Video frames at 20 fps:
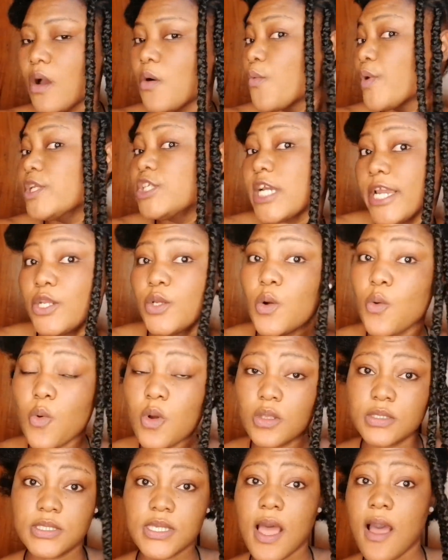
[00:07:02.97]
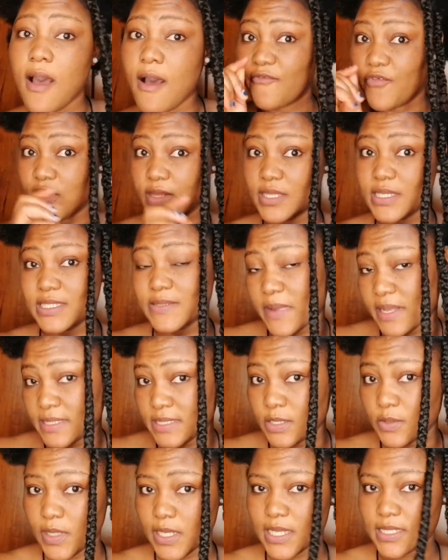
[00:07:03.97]
which I don't want for this
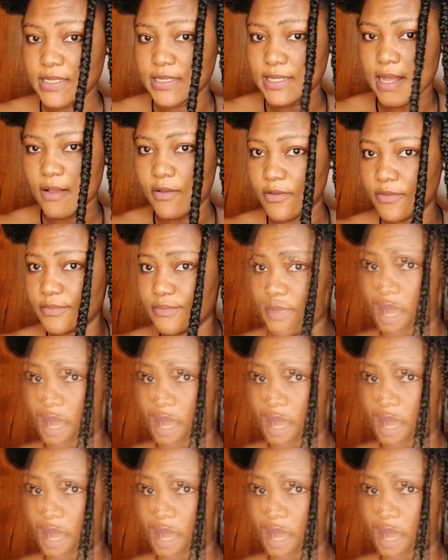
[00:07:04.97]
particular style.